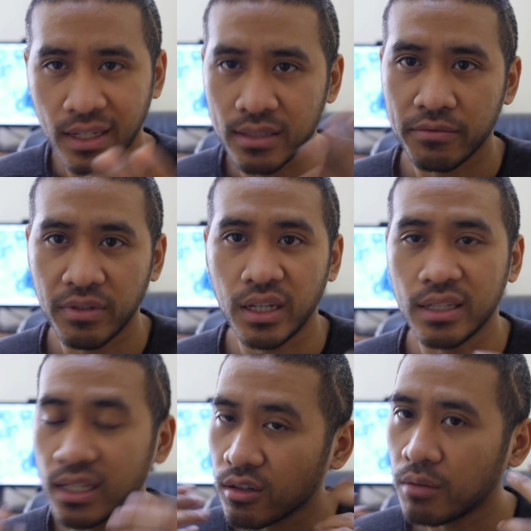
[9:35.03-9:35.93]
that's
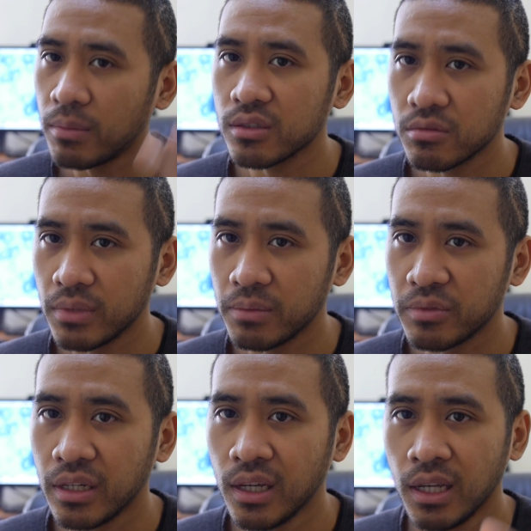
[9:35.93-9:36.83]
fine. That's all muscle
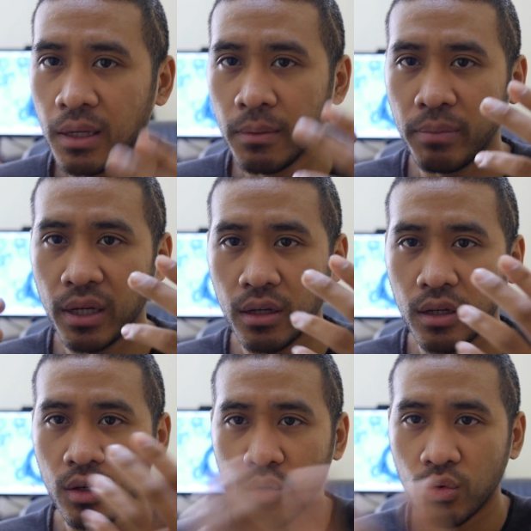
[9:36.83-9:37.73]
memory.
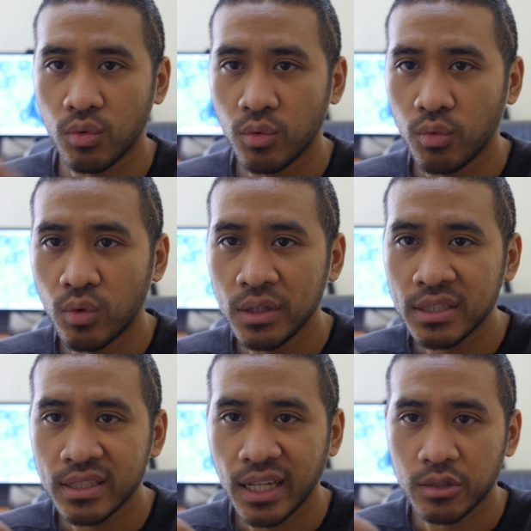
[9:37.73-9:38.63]
But
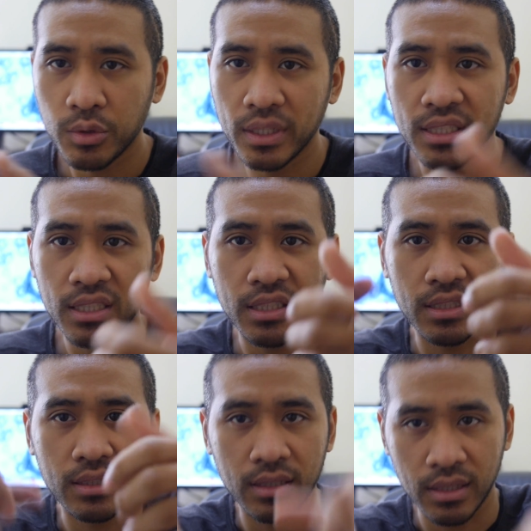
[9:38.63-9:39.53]
once that
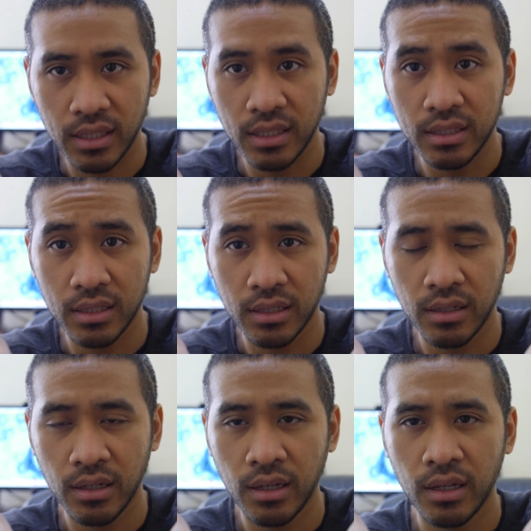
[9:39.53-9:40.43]
transitions to this,
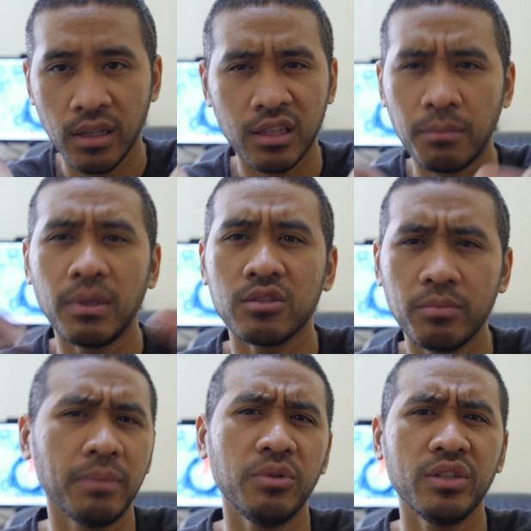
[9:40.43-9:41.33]
the
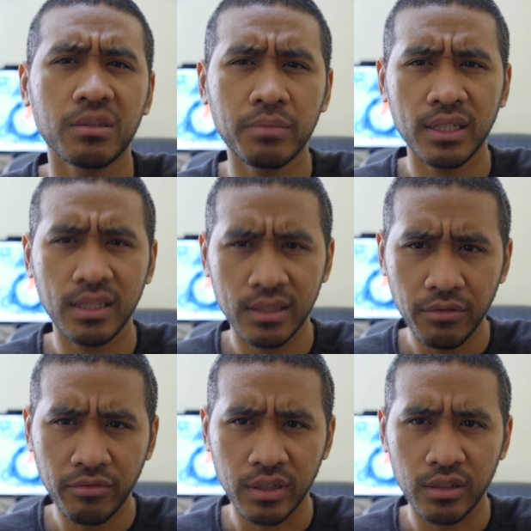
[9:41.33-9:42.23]
muscle memory is completely
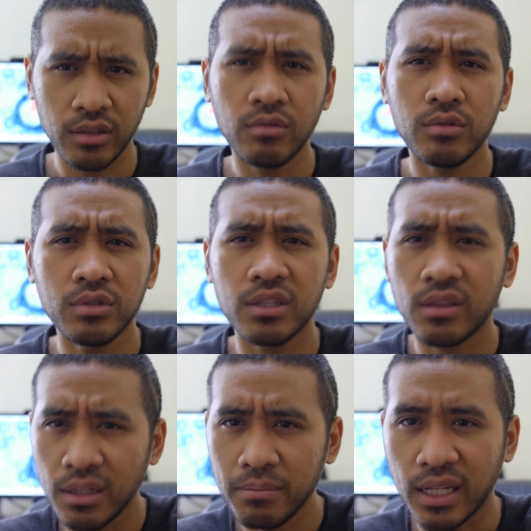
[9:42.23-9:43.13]
different. You don't use
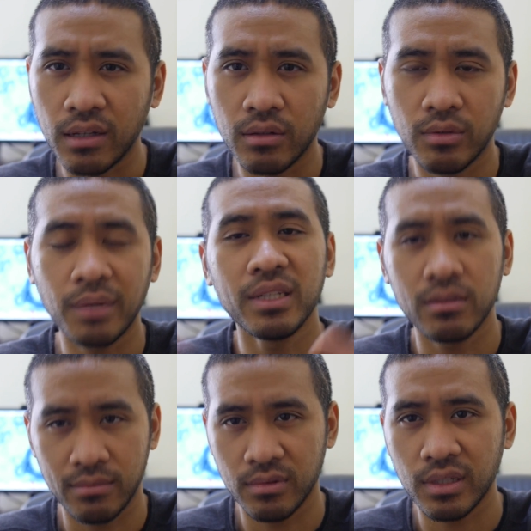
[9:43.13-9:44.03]
your thumb now. I
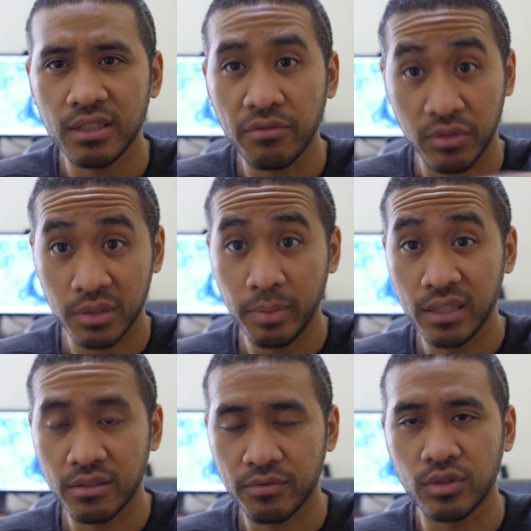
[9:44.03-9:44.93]
mean, except for
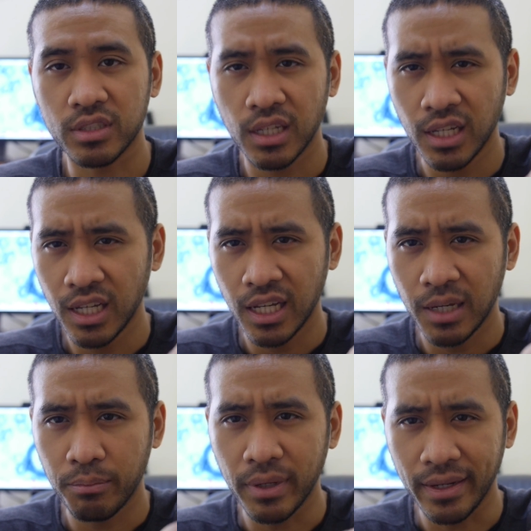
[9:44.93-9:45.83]
space, of course.
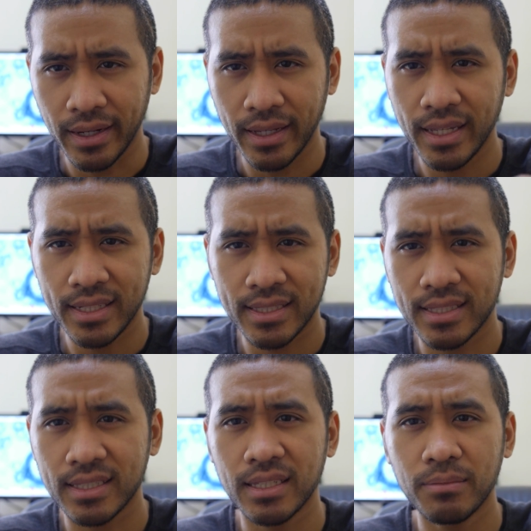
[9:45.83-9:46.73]
But
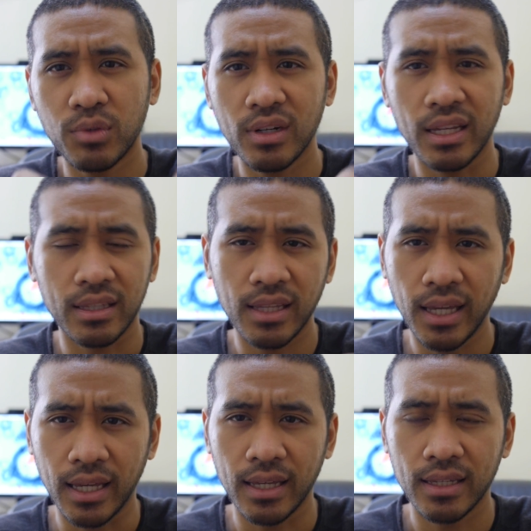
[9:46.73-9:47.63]
it's more like
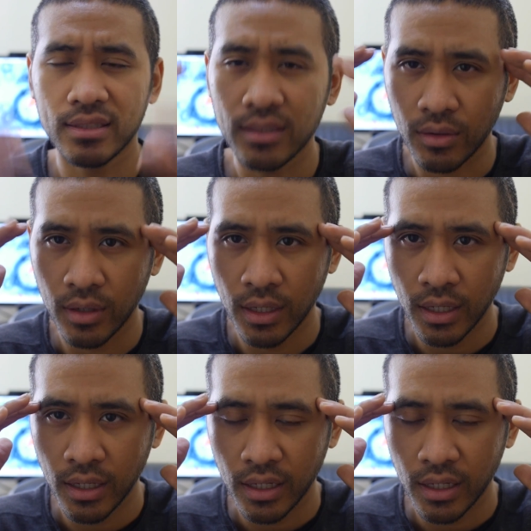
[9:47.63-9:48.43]
that. So